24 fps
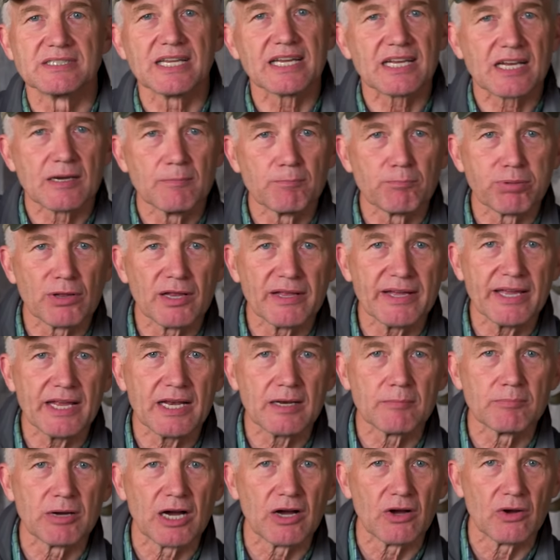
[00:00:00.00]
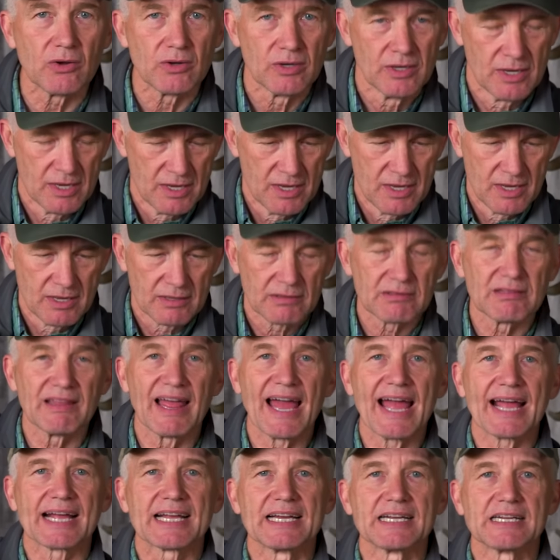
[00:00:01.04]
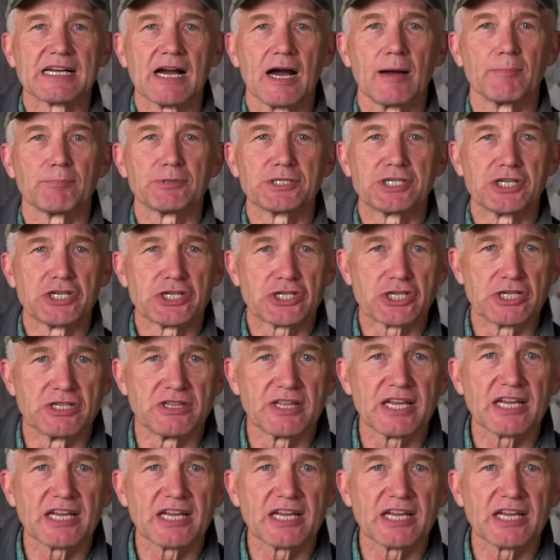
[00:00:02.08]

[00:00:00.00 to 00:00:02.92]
They complain about lack of competition.